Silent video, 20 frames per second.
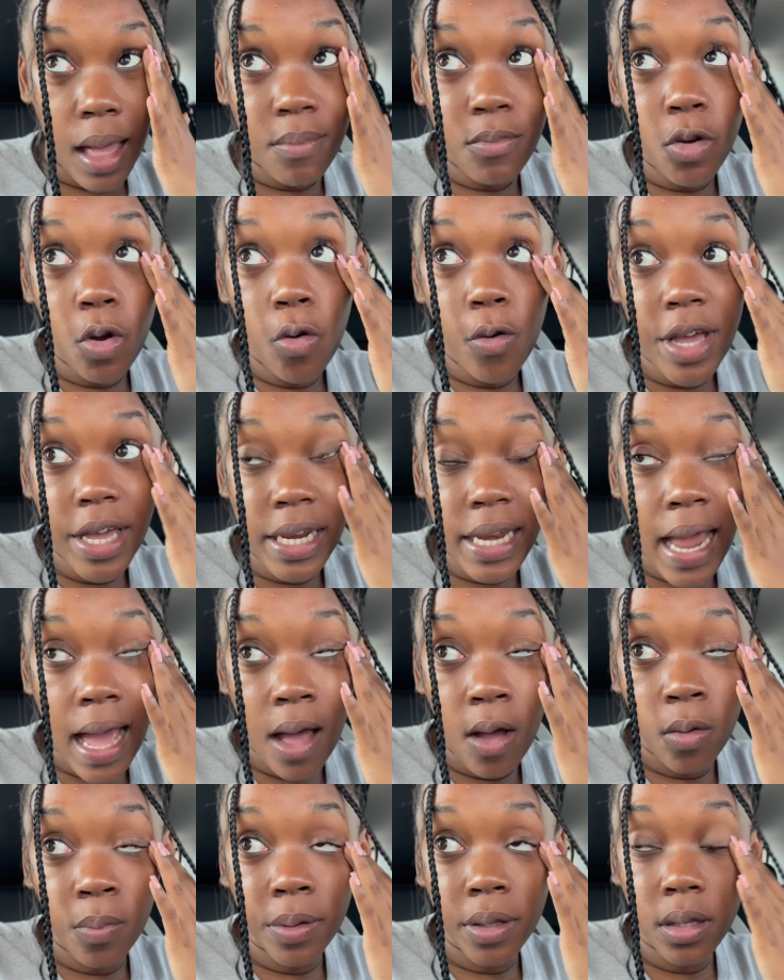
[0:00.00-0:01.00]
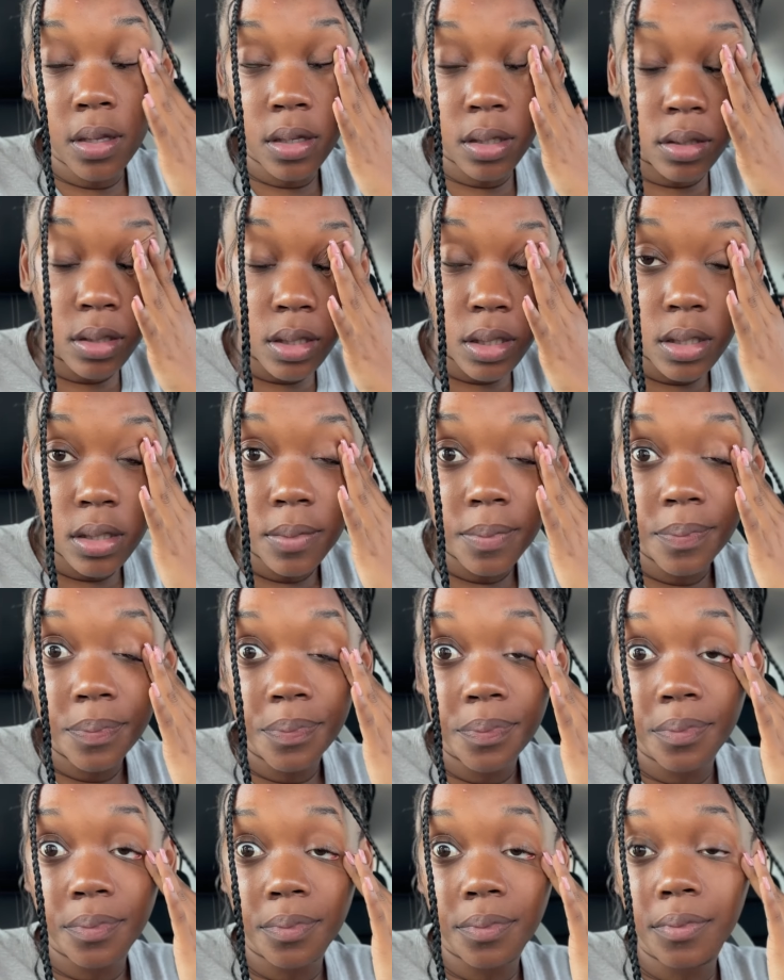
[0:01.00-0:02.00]
going now because
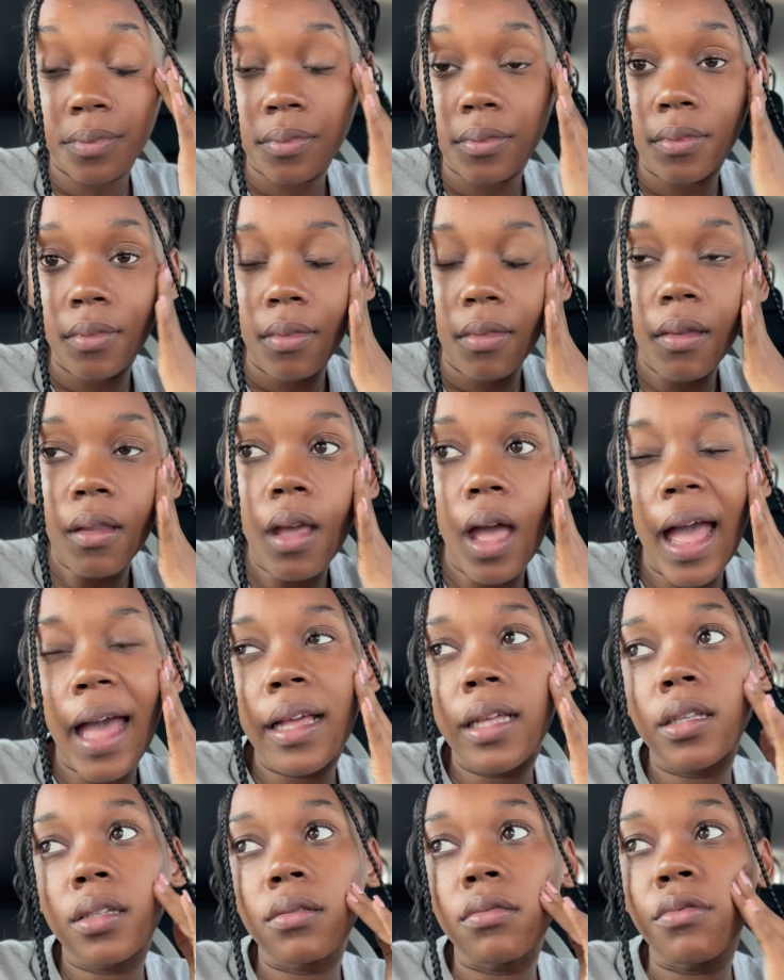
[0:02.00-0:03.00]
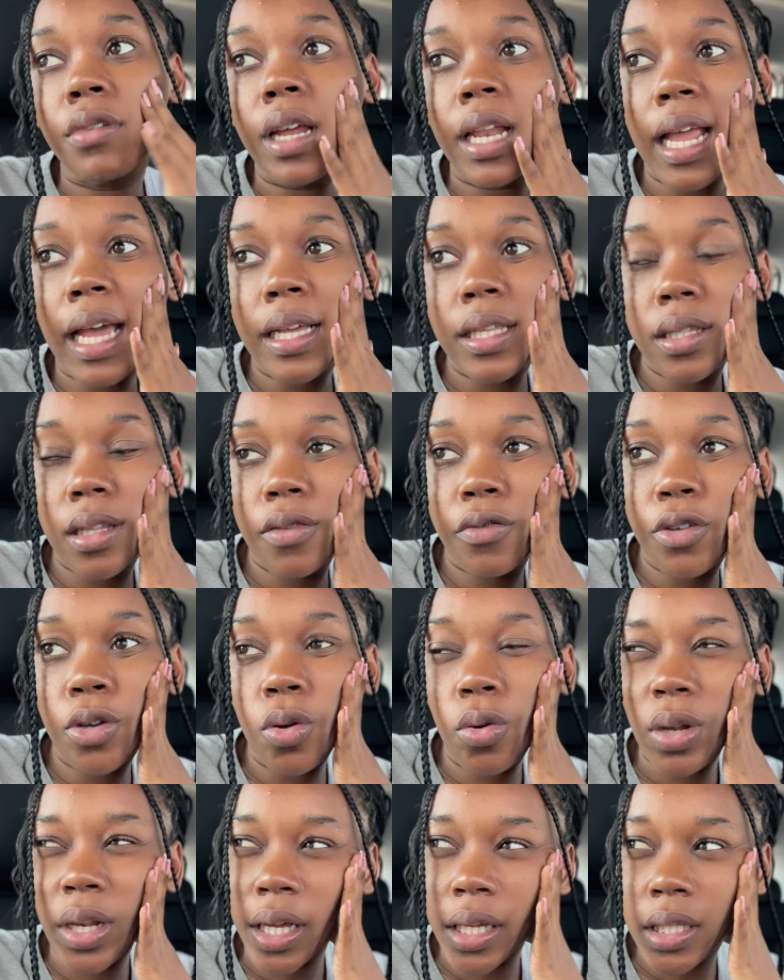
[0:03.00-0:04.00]
I realized if you
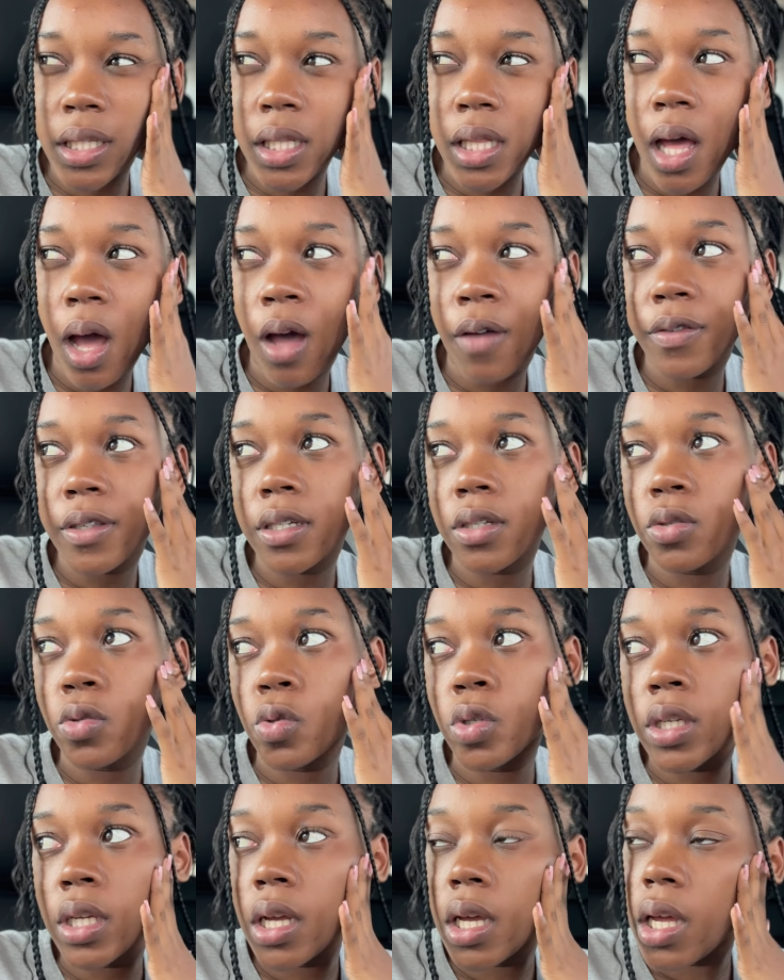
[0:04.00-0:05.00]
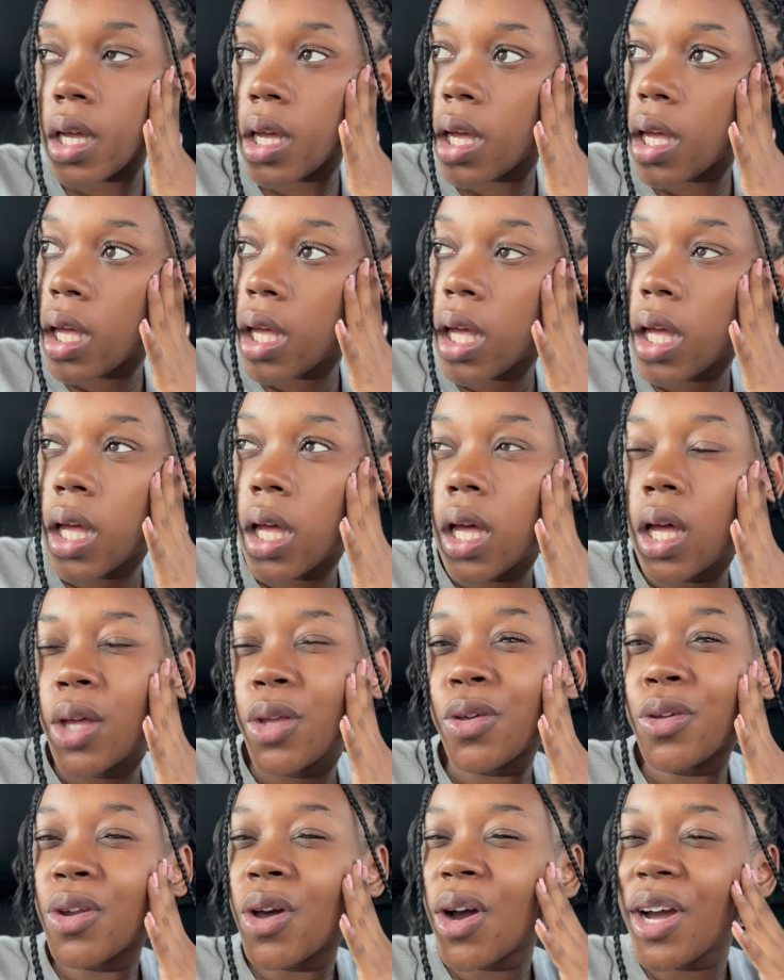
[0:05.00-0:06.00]
go late in the afternoon,
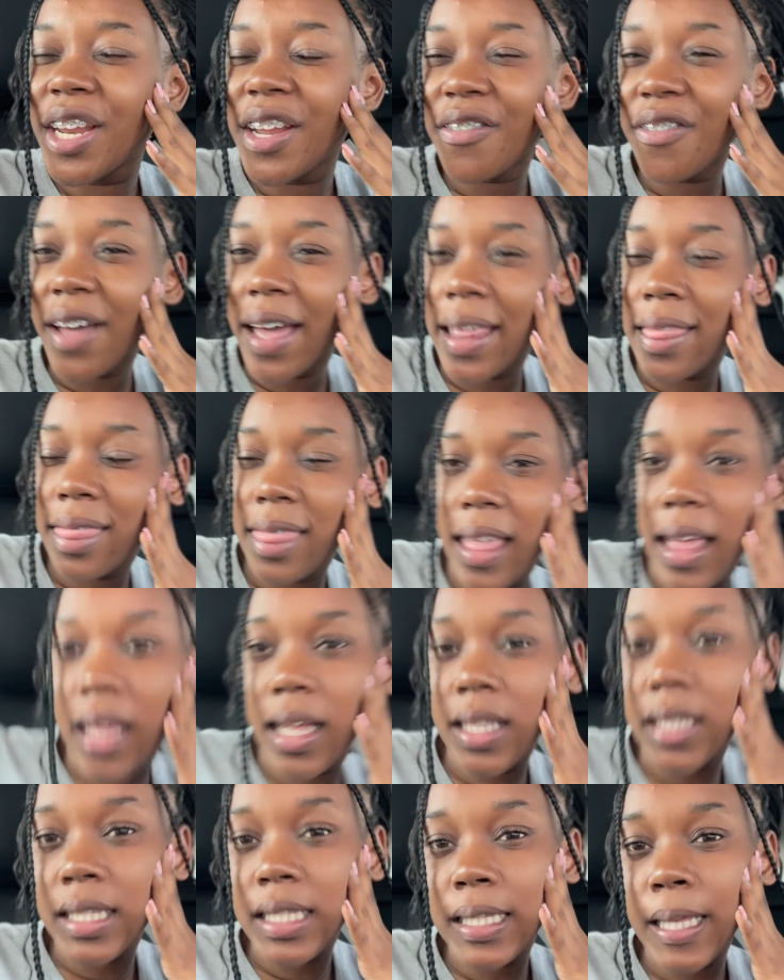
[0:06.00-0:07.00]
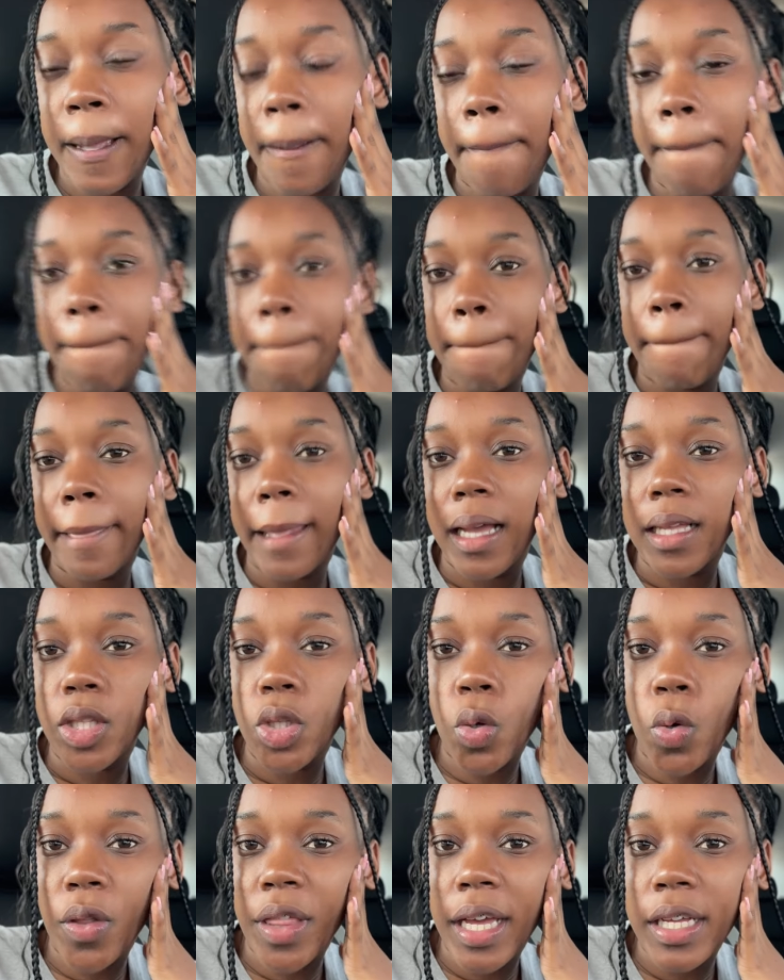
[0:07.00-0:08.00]
you're not gonna find things.
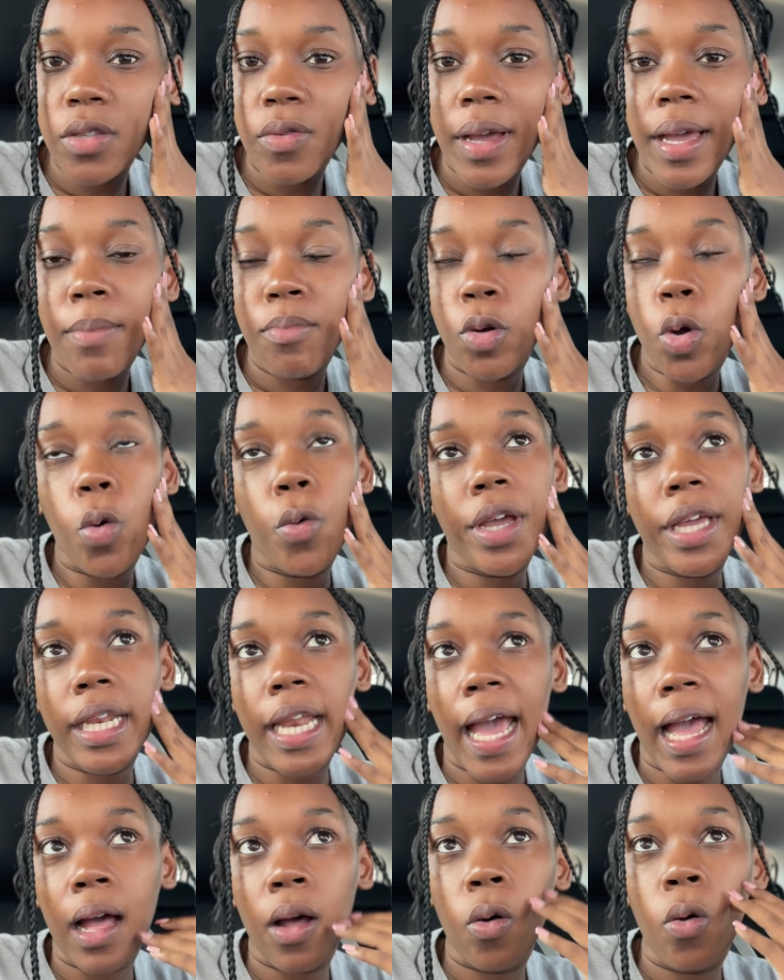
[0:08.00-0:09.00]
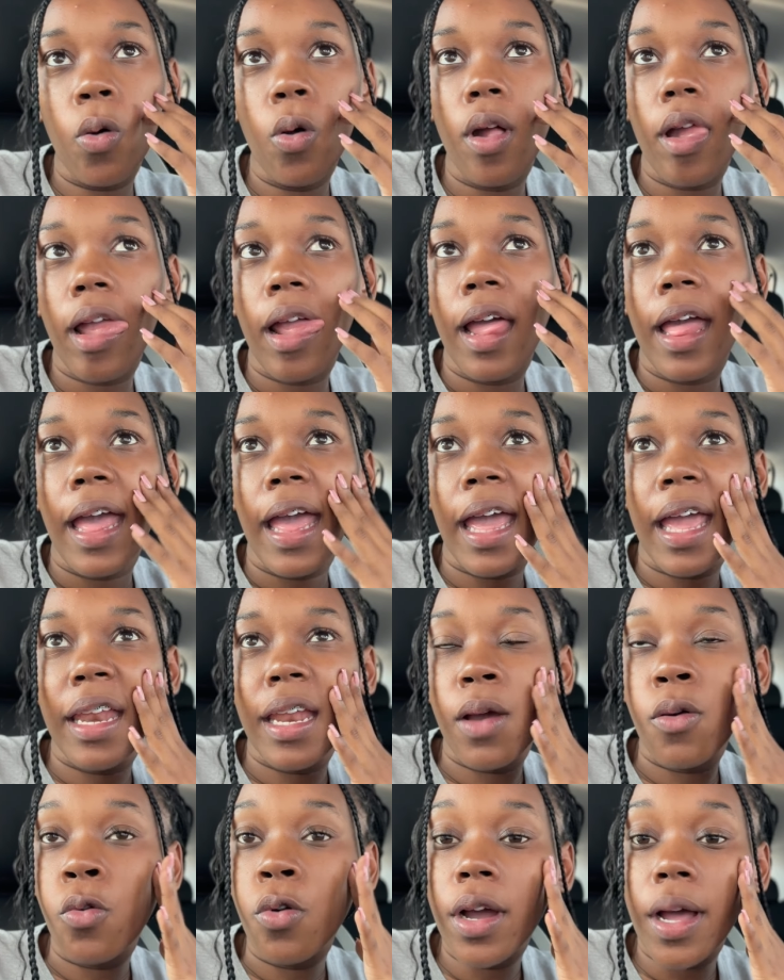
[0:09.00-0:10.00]
So that's why I'm going now, and
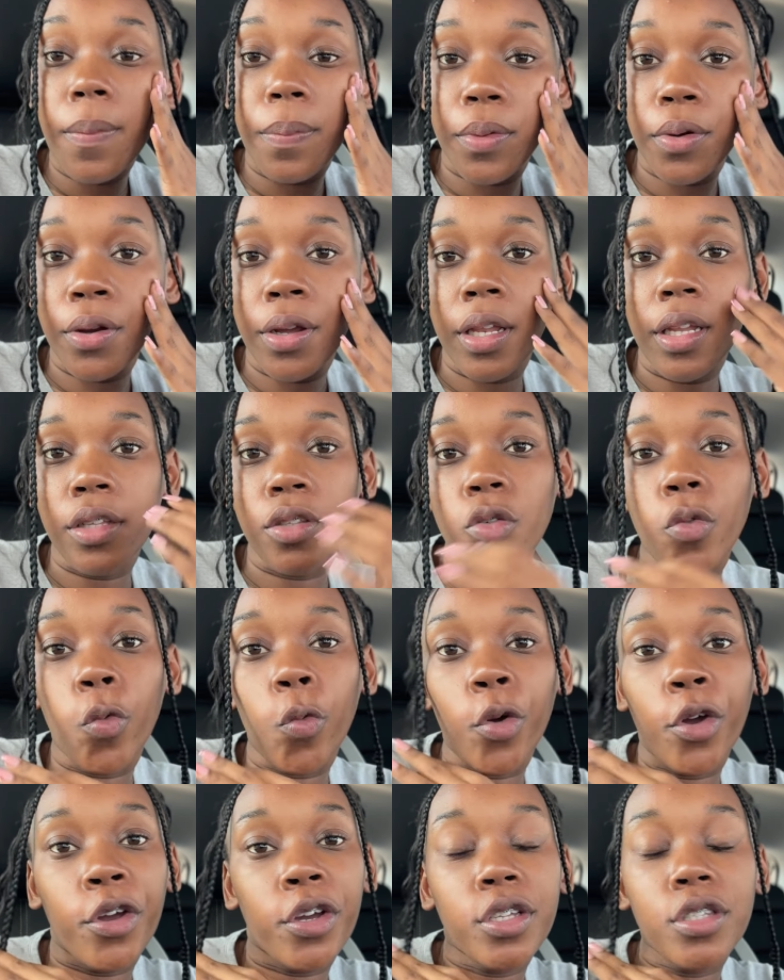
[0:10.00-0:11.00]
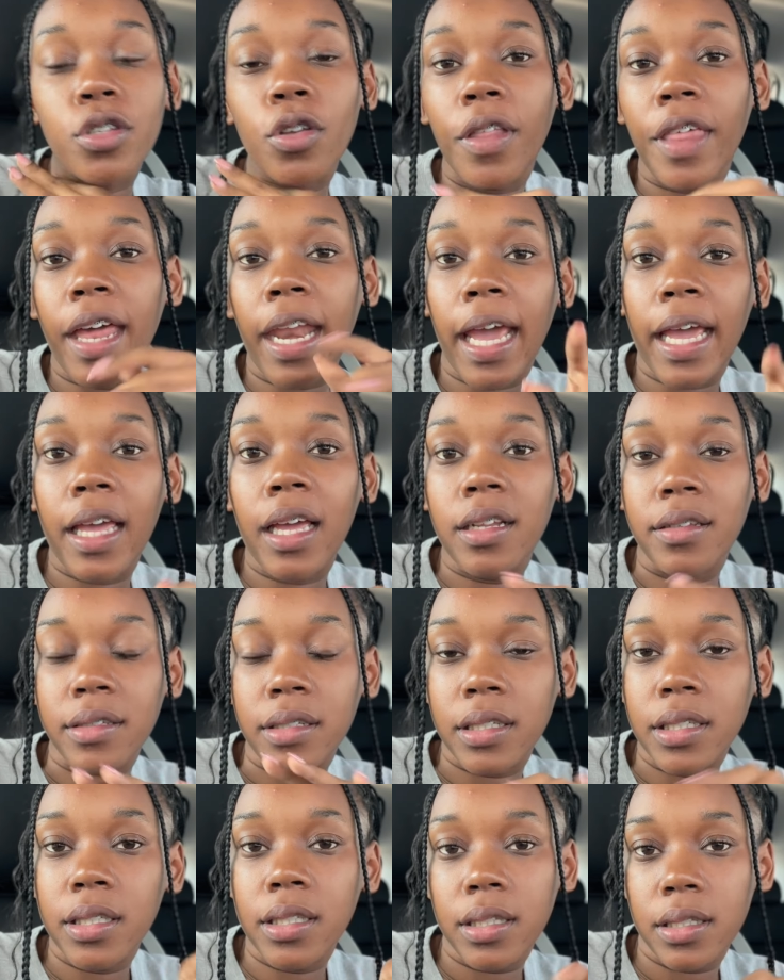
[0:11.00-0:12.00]
I woke up early to work so that I can
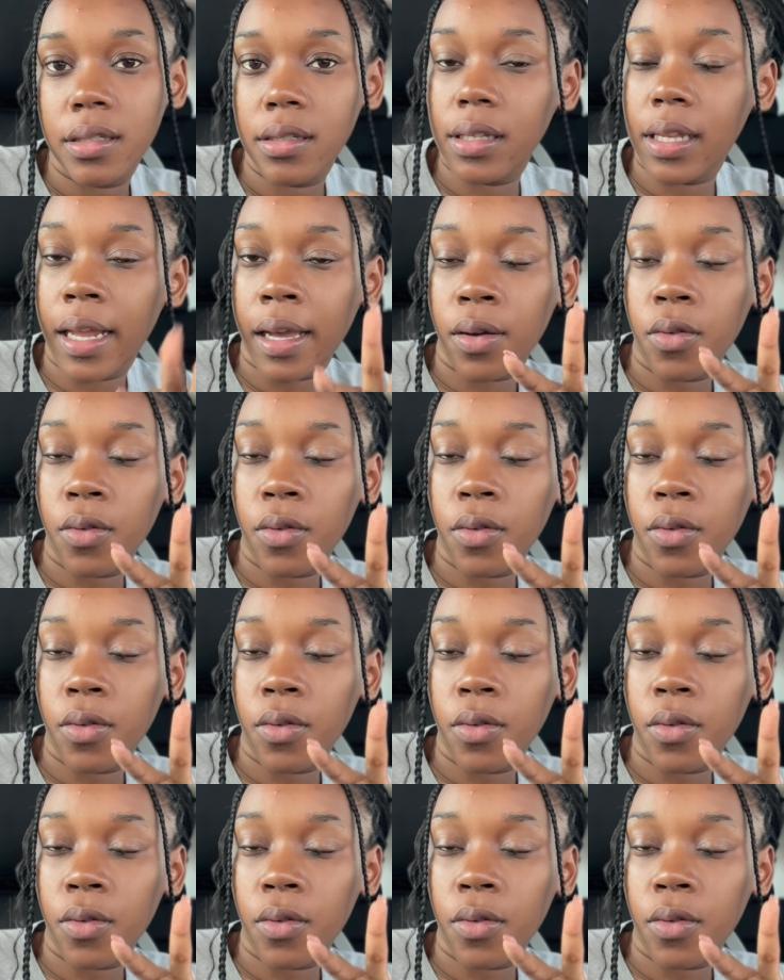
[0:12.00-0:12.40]
just like